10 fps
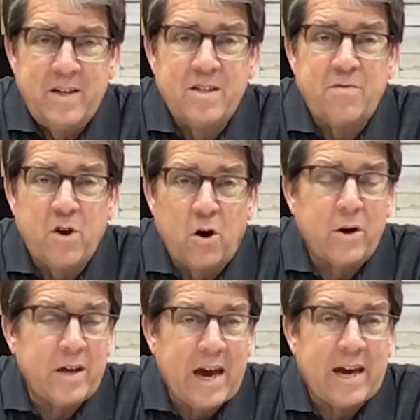is if
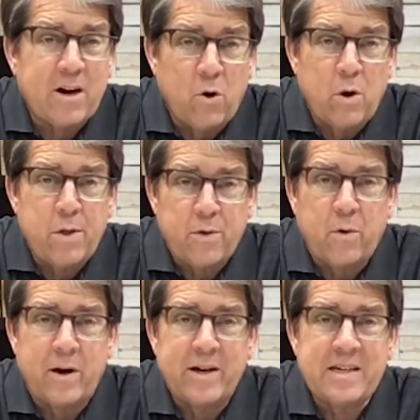you're in category
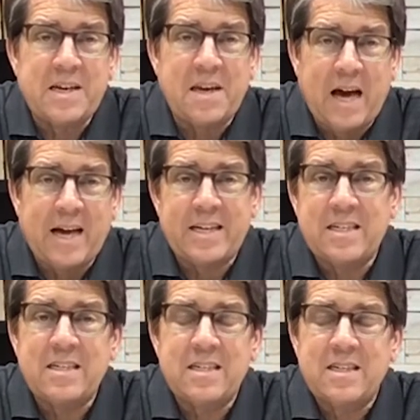three,
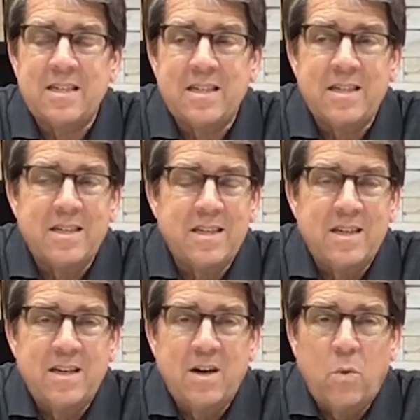tonight
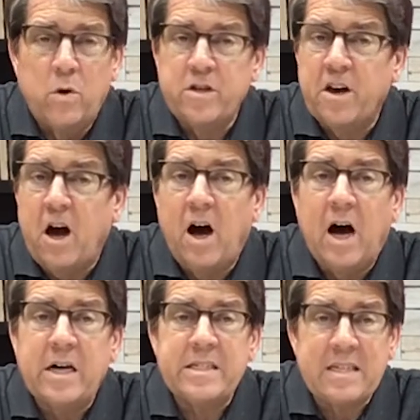was an
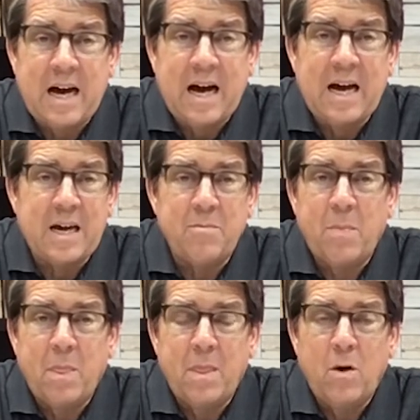
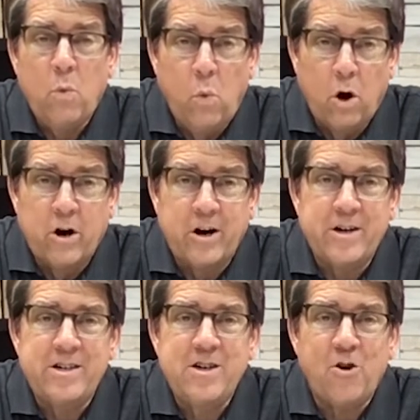on-time
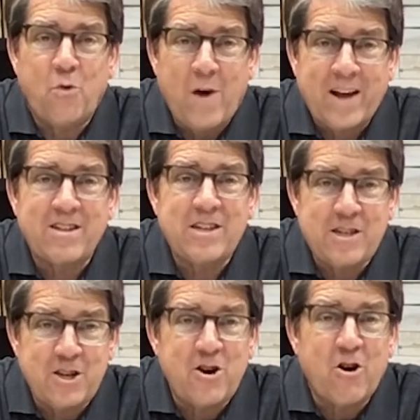word directly
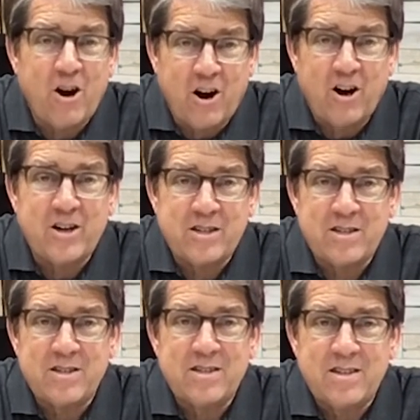to your heart.